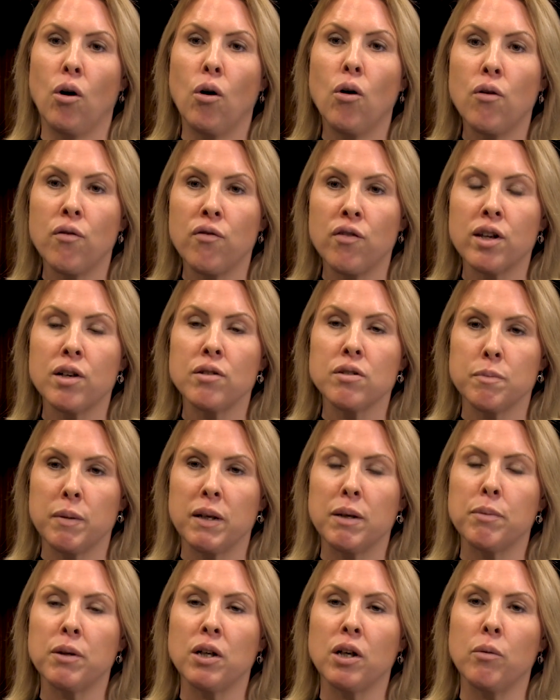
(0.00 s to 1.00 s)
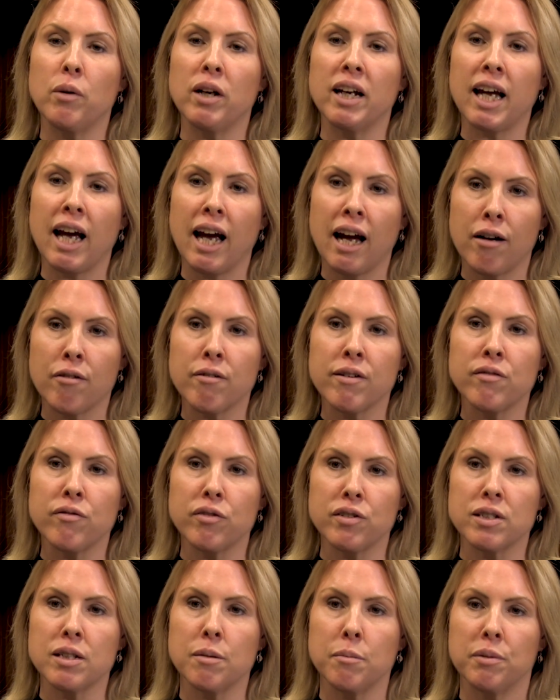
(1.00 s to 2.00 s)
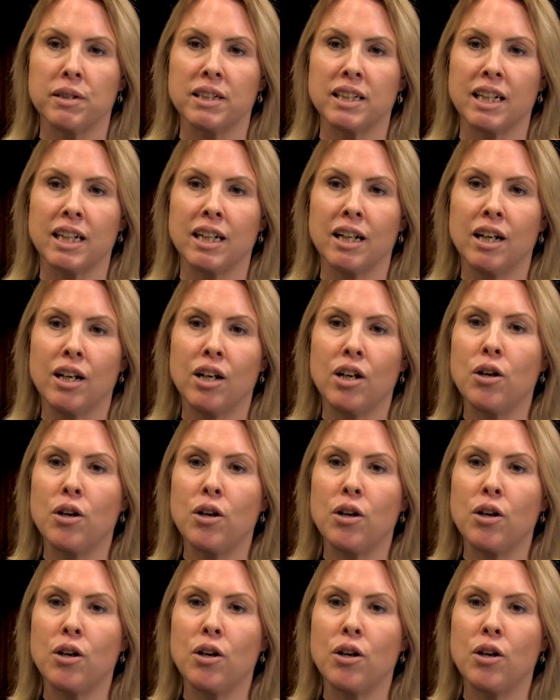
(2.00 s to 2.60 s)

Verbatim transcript: or for those people who are caring for somebody